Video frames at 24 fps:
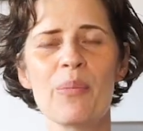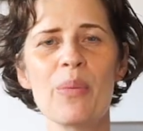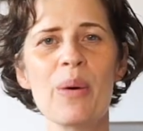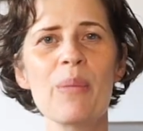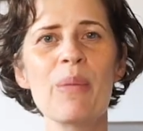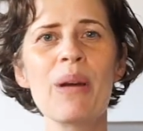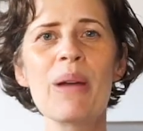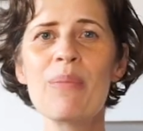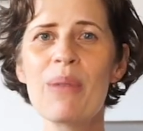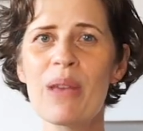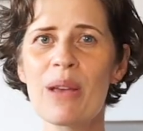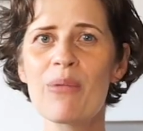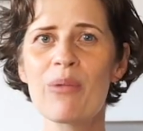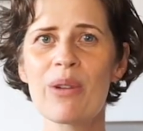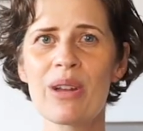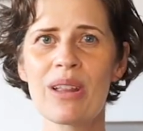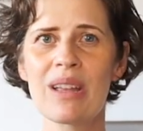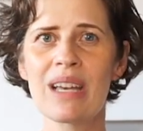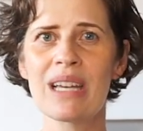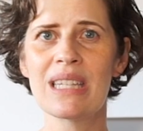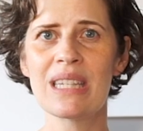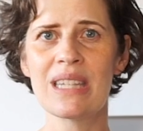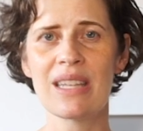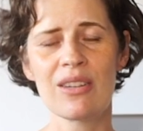But my big
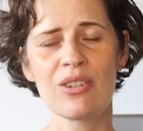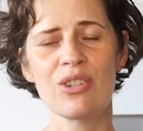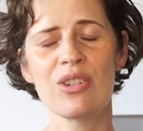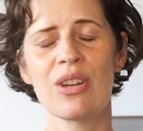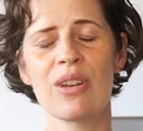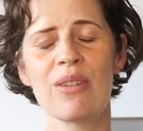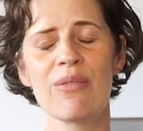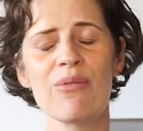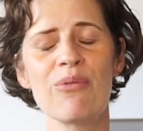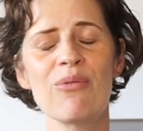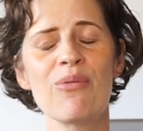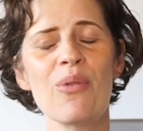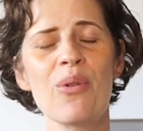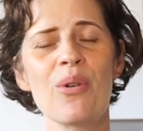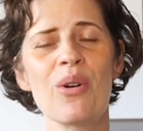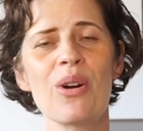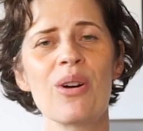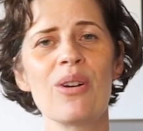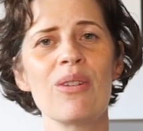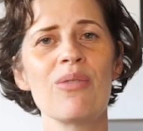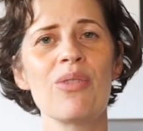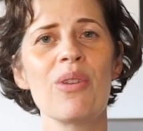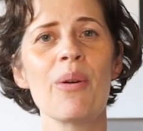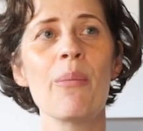realization
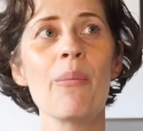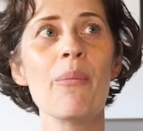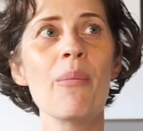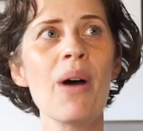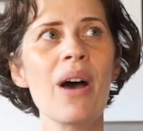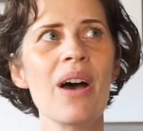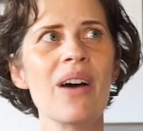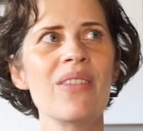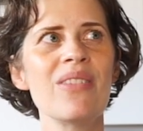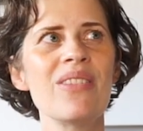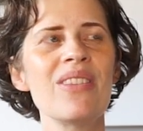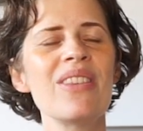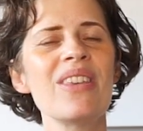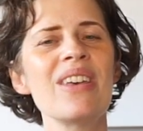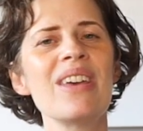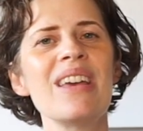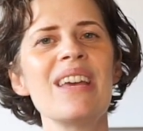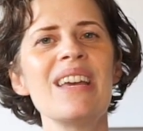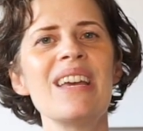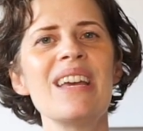for the month,